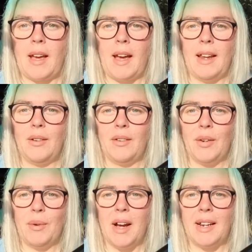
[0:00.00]
Hello
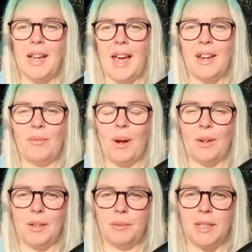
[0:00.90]
everyone and
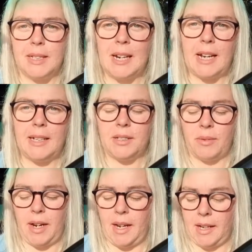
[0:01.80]
welcome to today's
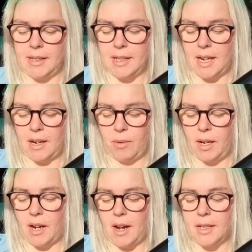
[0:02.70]
reading. Today
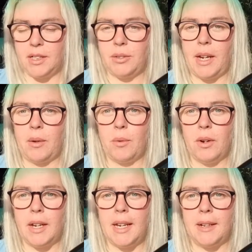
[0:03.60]
we are doing
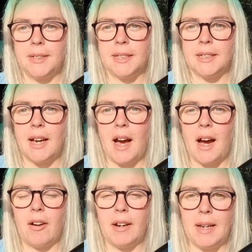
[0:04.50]
what gifts
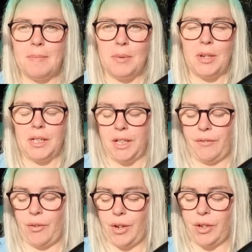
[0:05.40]
are emerging
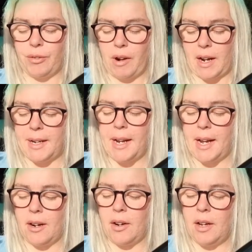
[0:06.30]
for you right
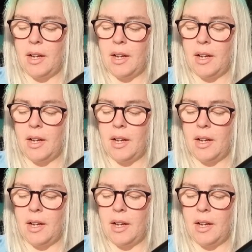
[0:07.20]
now.